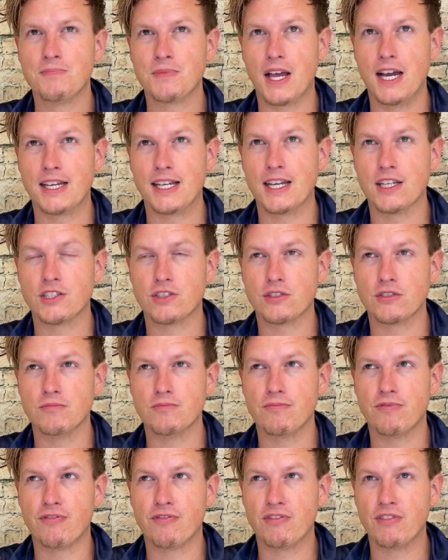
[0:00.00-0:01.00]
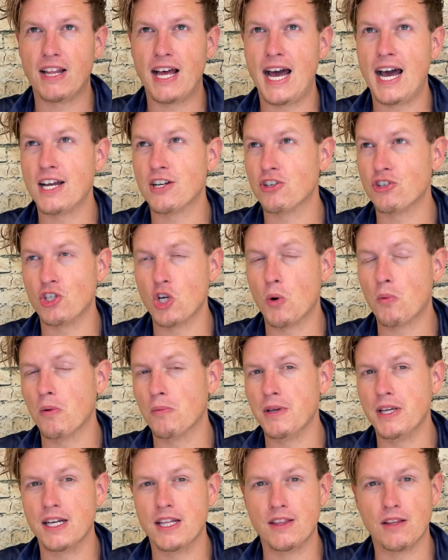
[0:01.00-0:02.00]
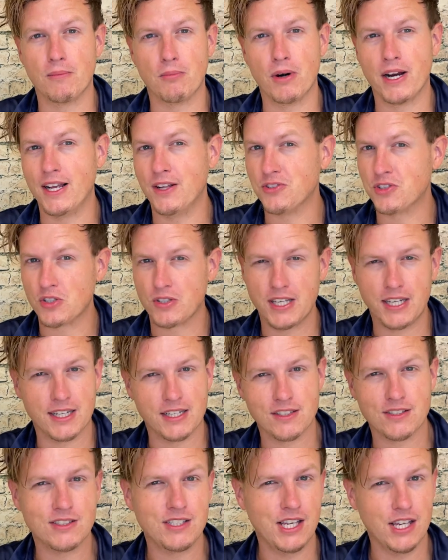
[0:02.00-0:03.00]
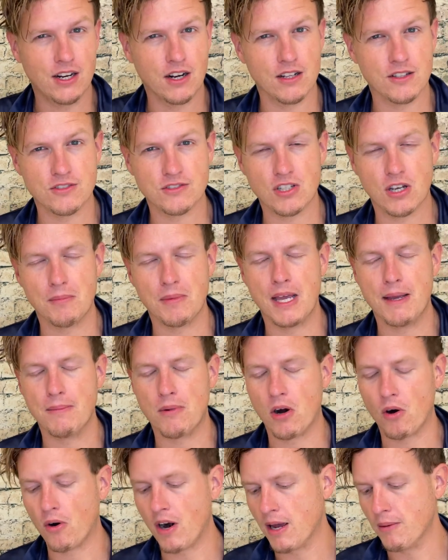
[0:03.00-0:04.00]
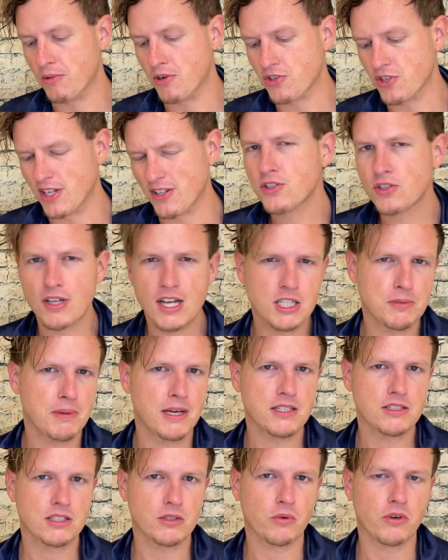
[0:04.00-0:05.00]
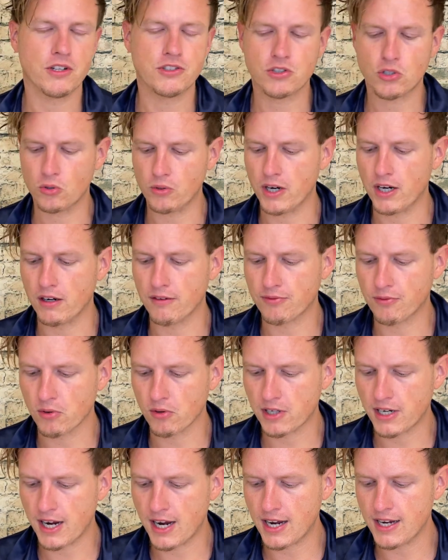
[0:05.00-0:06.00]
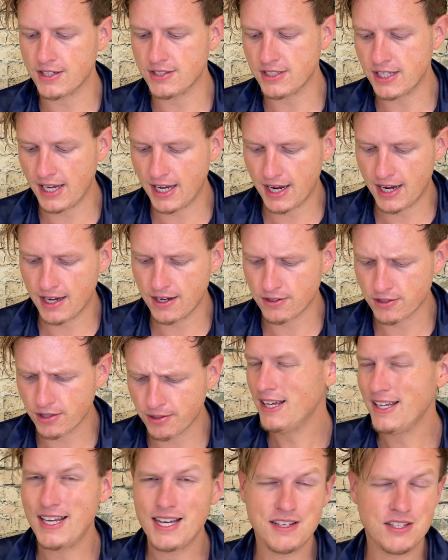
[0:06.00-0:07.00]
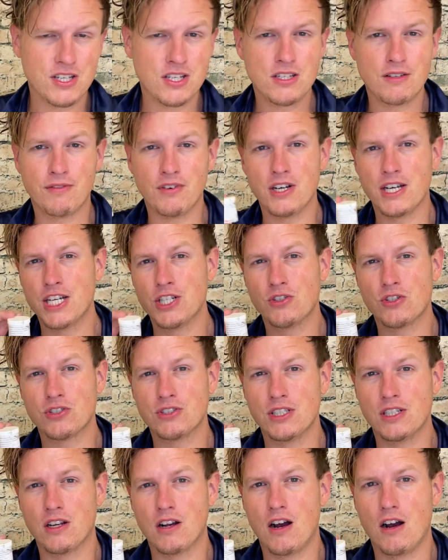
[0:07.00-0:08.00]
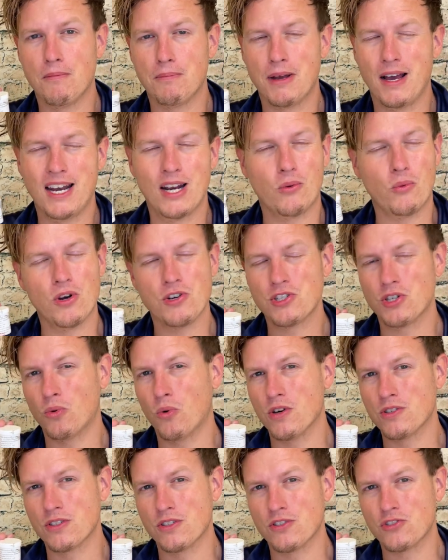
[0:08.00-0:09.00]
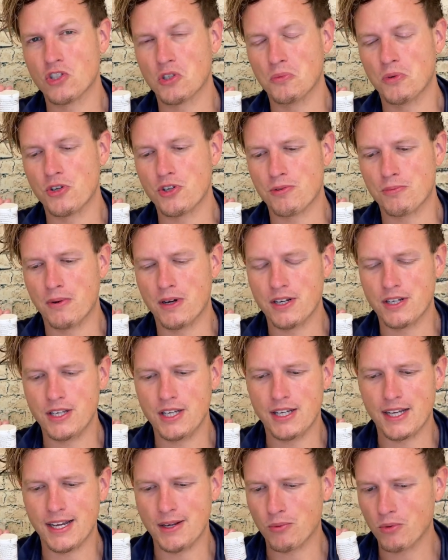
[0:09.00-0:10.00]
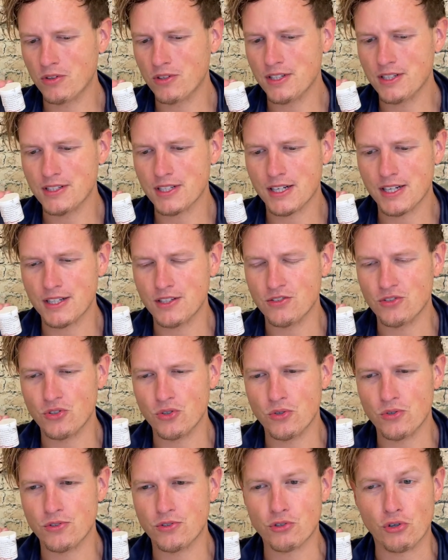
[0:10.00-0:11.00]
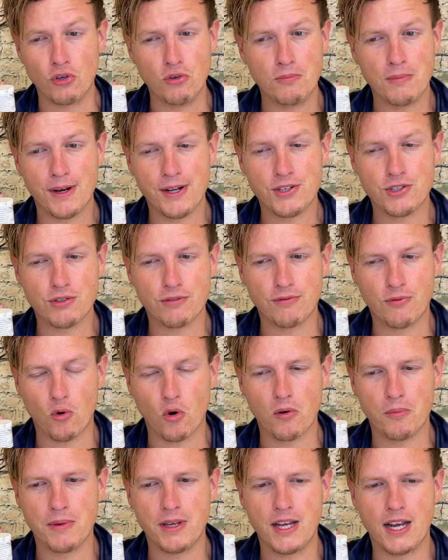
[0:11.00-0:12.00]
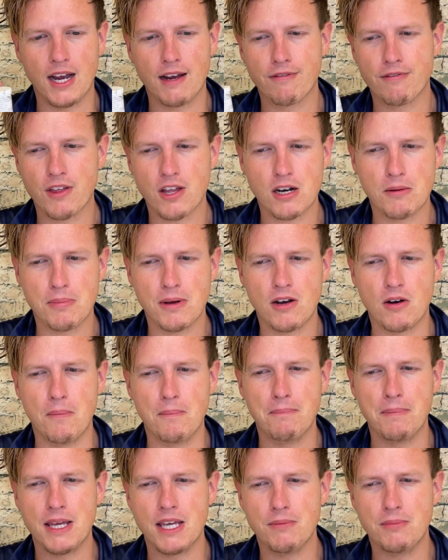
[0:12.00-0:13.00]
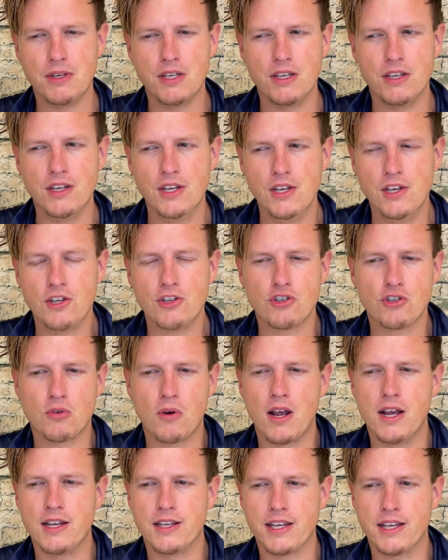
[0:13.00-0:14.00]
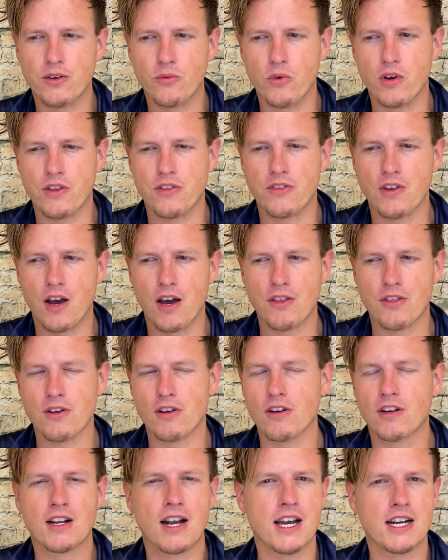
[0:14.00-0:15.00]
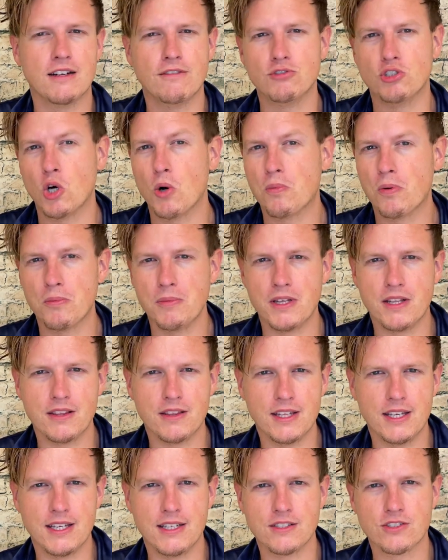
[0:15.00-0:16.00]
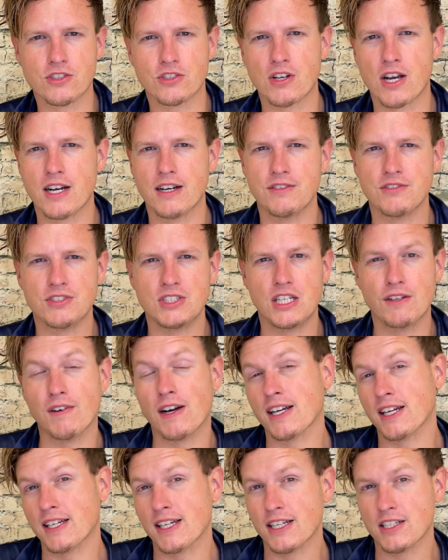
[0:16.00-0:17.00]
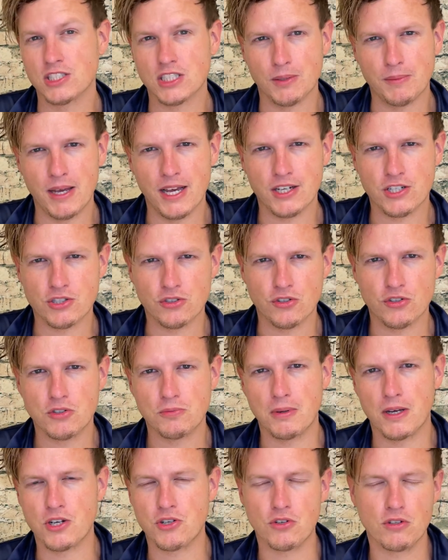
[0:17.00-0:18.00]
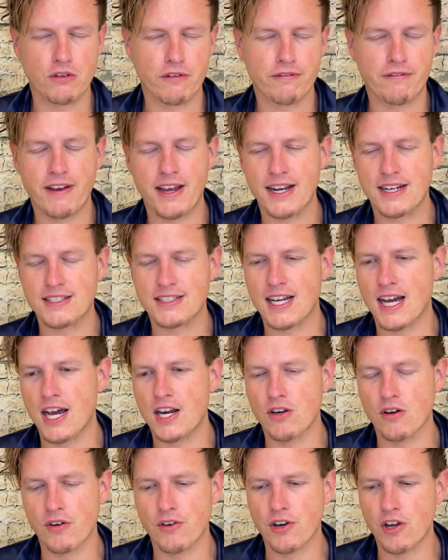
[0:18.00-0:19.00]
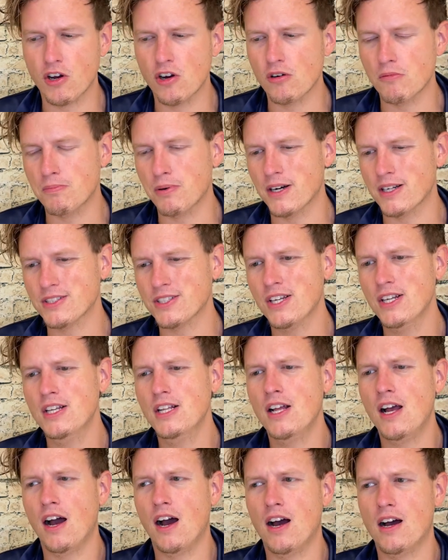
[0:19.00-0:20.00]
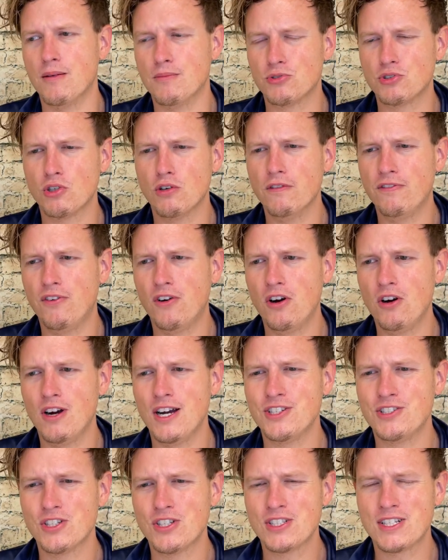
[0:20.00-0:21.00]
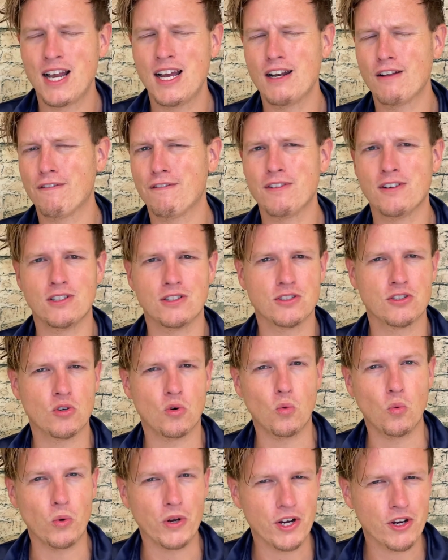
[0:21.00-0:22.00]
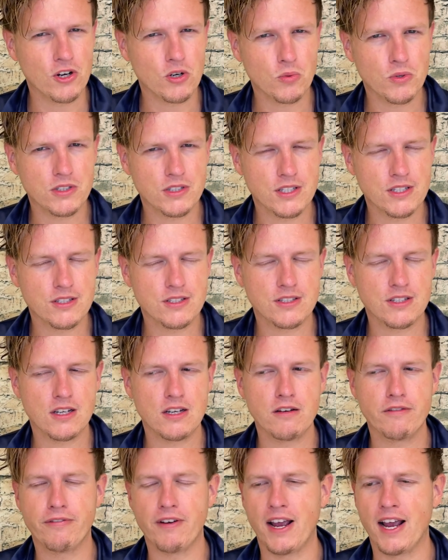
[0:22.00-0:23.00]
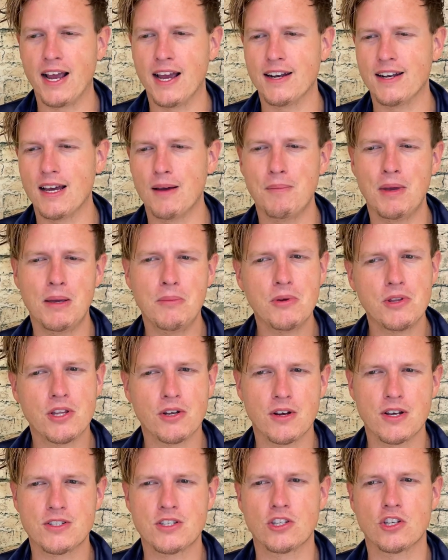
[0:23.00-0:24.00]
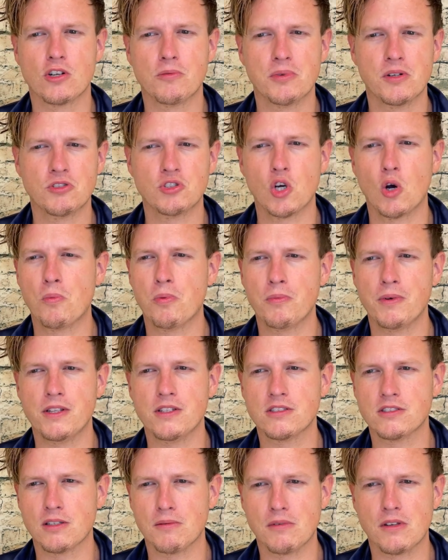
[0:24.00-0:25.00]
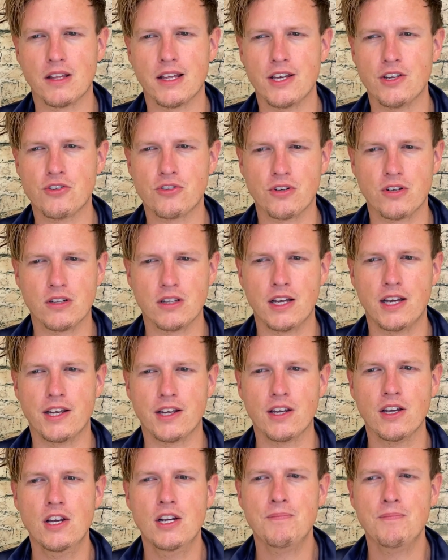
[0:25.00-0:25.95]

I guess, flash dopamine in the brain so they could see it on some MRI machine. So that's basically what it's created for, guys. And yeah, this is a very interesting compound. I wish it wasn't so much money. It really didn't do too much for me. I thought about maybe trying it with other kind of dopamine things to kind of see if I could get some extra special effect. I don't know, but so far I just kind of feel a little weird with this stuff, and maybe there is a little bit of dopamine stimulation. Like